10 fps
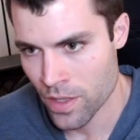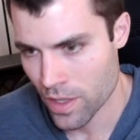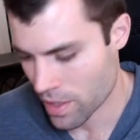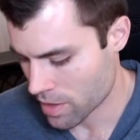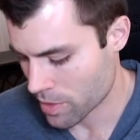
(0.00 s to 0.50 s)

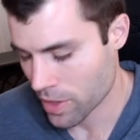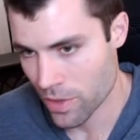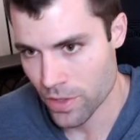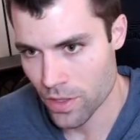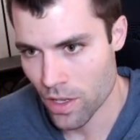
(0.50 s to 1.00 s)
We're
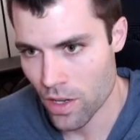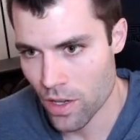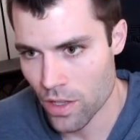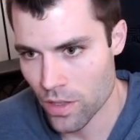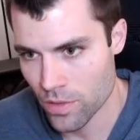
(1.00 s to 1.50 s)
going to
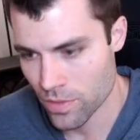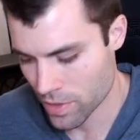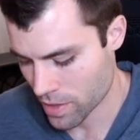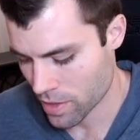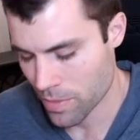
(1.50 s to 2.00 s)
call
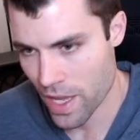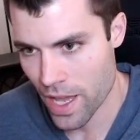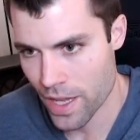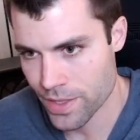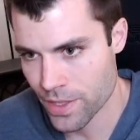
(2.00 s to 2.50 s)

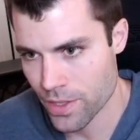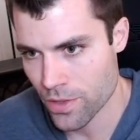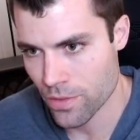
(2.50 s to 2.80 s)
add to do.